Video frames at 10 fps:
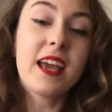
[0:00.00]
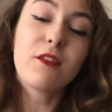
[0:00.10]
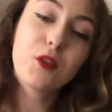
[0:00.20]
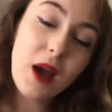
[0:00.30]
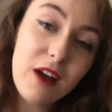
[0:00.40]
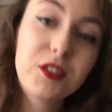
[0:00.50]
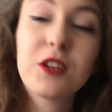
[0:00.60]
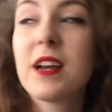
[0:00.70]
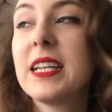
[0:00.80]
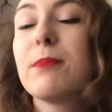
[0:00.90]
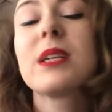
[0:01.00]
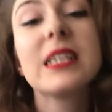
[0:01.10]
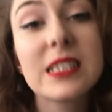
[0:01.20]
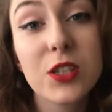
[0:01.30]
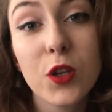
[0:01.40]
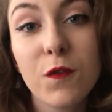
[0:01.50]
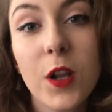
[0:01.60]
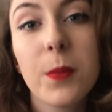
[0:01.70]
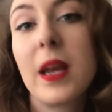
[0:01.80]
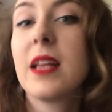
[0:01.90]
if you haven't already, please do
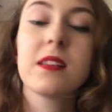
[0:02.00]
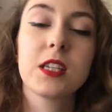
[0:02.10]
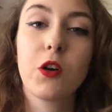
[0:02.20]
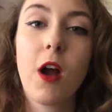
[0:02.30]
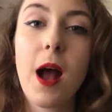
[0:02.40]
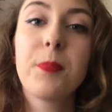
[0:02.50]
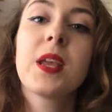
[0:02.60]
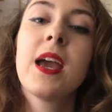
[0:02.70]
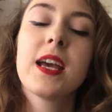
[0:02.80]
follow me on Instagram.